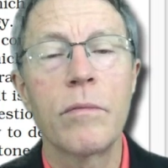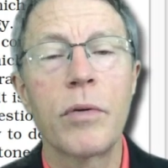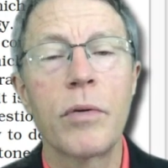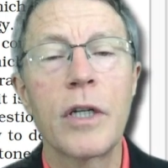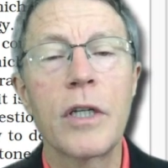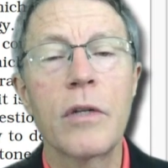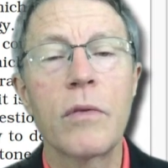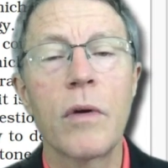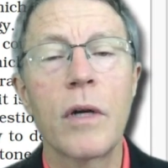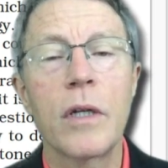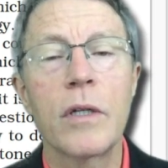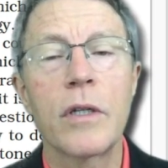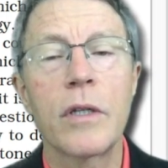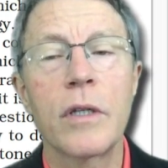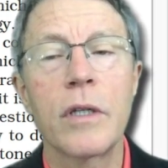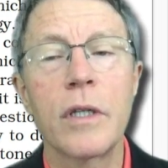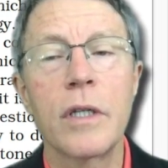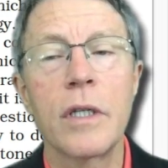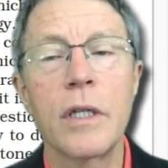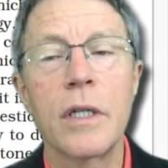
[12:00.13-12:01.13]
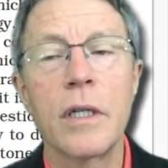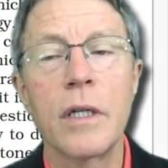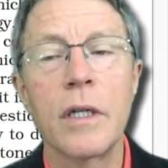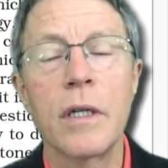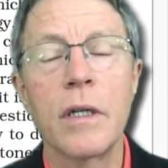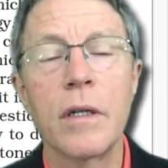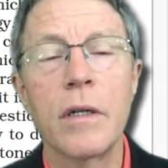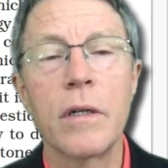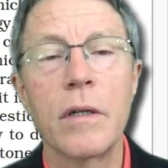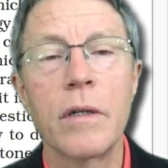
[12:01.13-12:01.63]
please watch the
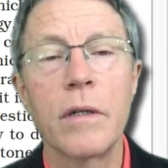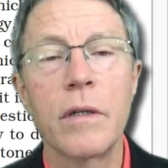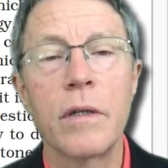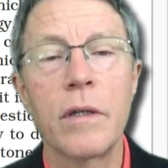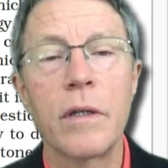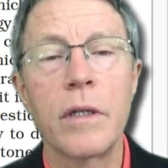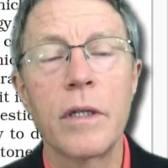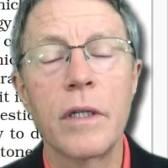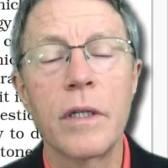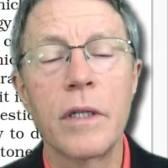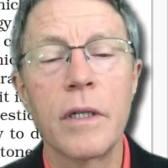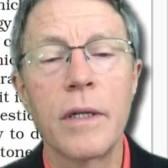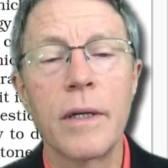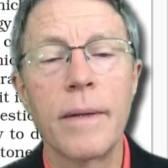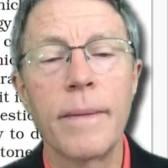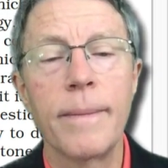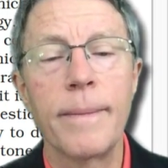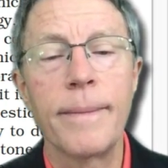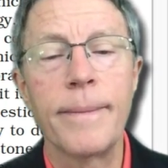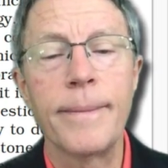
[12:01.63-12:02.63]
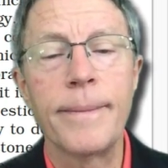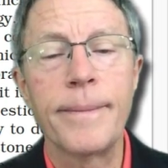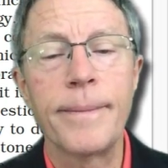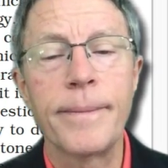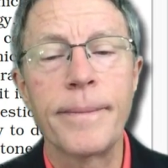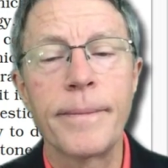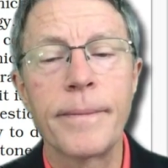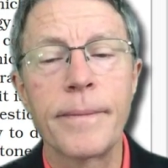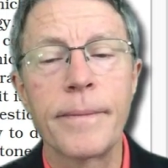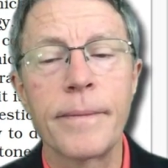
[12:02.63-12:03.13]
uh, the um,
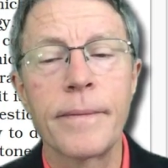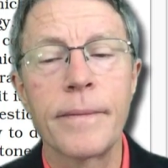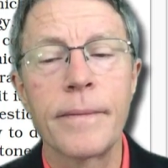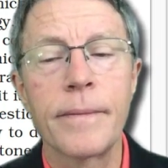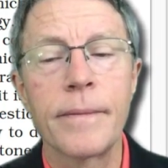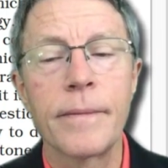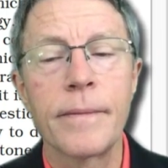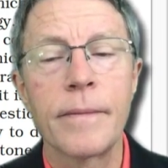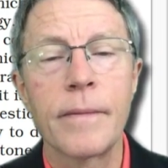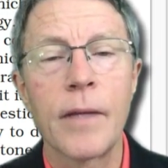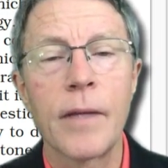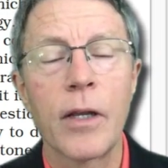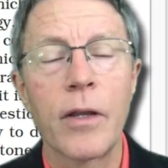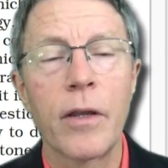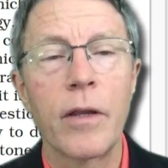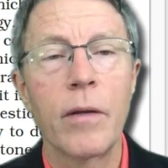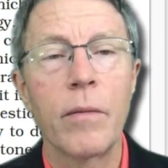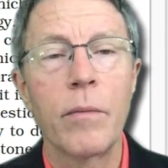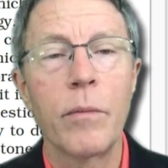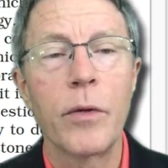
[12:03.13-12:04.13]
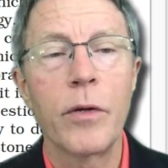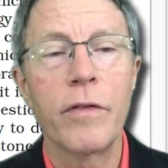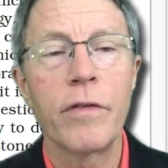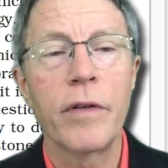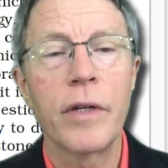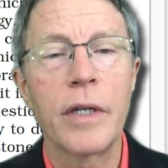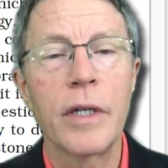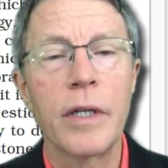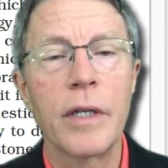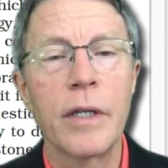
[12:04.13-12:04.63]
the
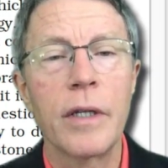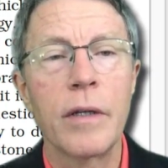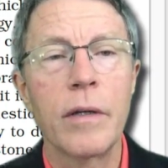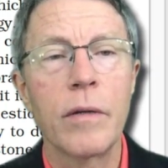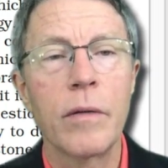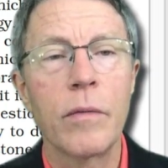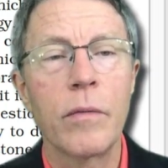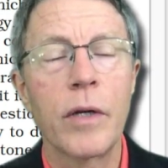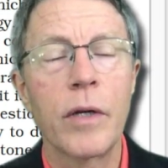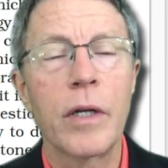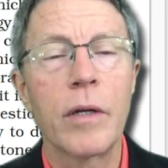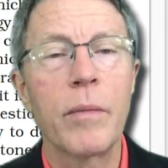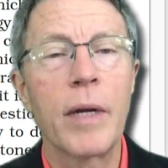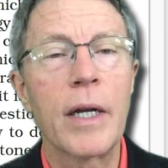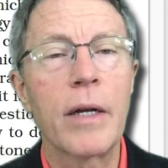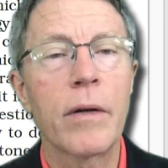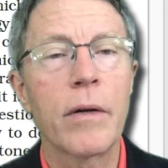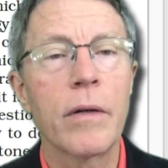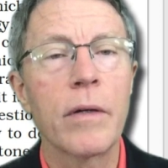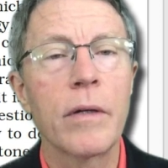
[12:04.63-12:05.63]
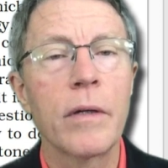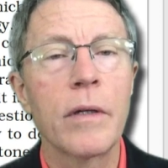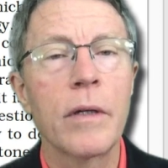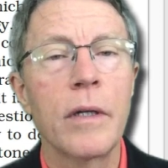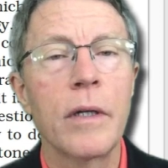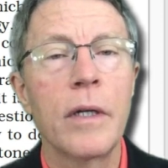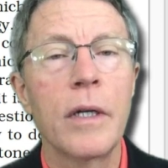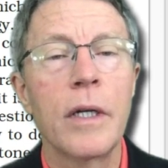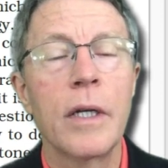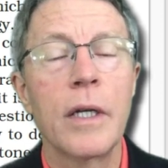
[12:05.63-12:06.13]
movie Widowmaker.
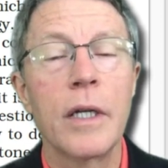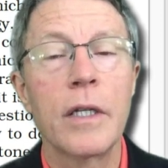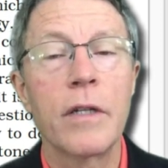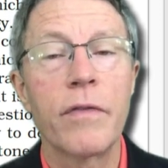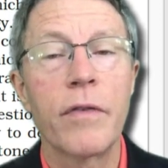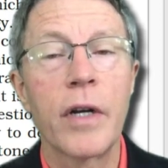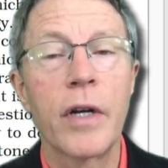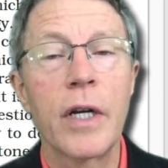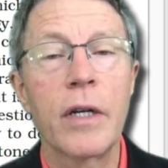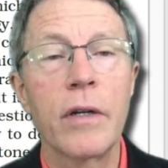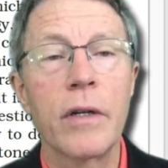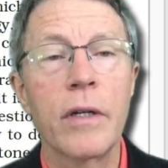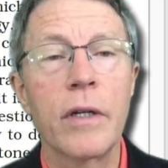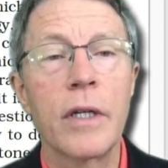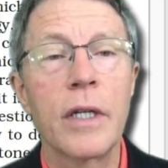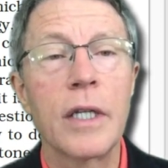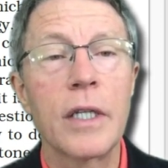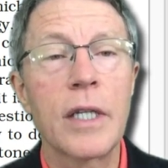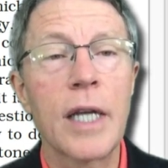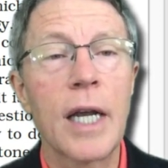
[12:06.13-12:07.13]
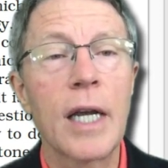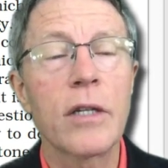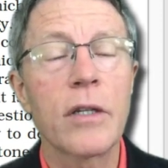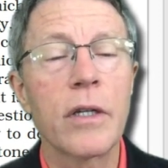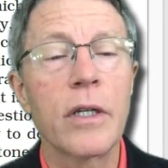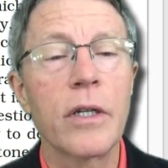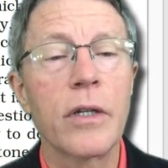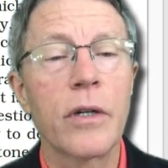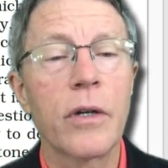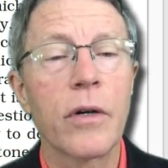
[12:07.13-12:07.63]
It's very good. It's
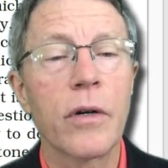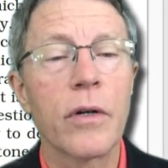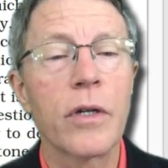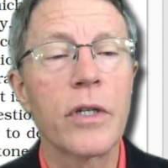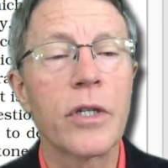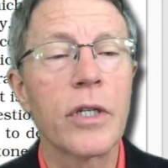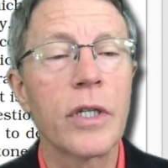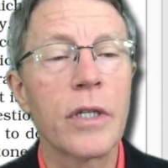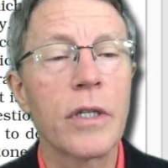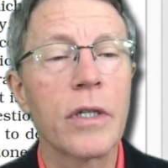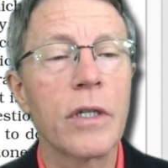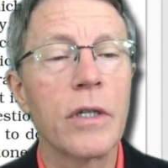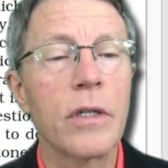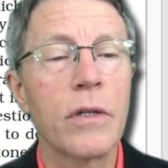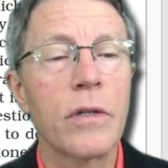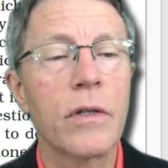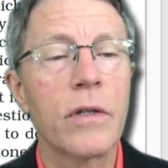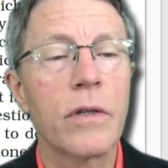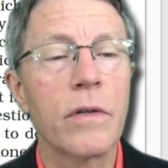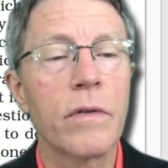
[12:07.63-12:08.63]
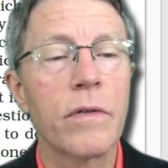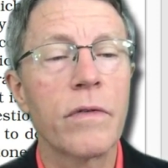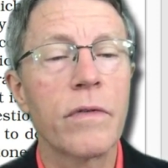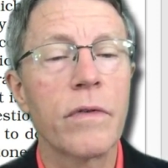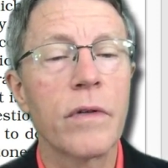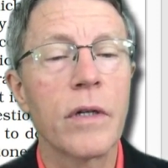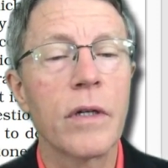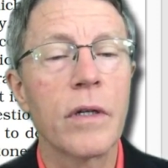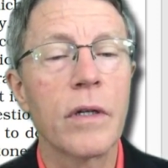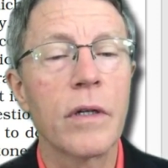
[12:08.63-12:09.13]
actually encouraging the use of
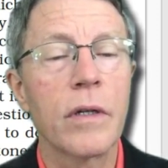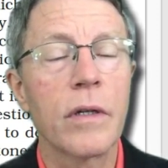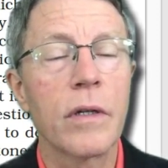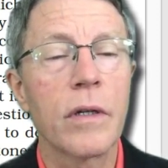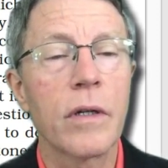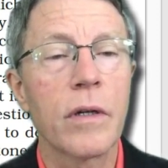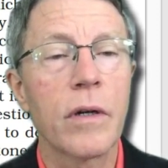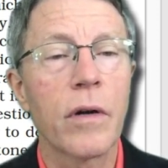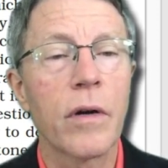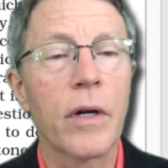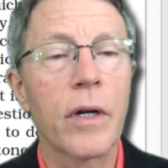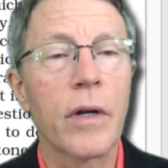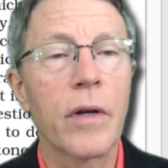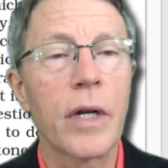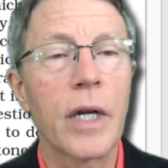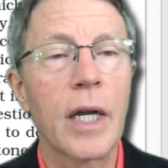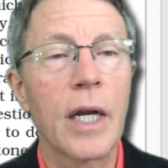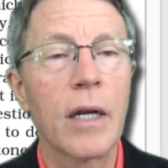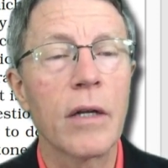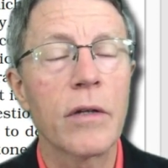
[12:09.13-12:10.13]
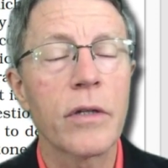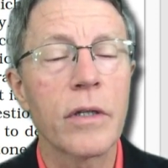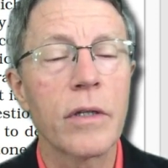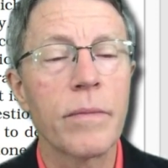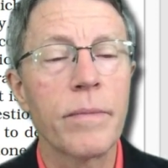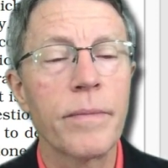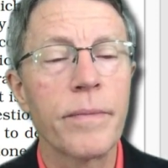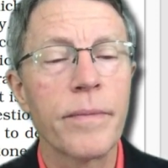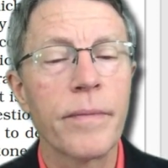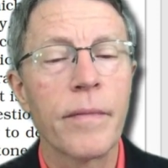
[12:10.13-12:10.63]
uh, coronary
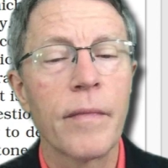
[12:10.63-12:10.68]
calcium.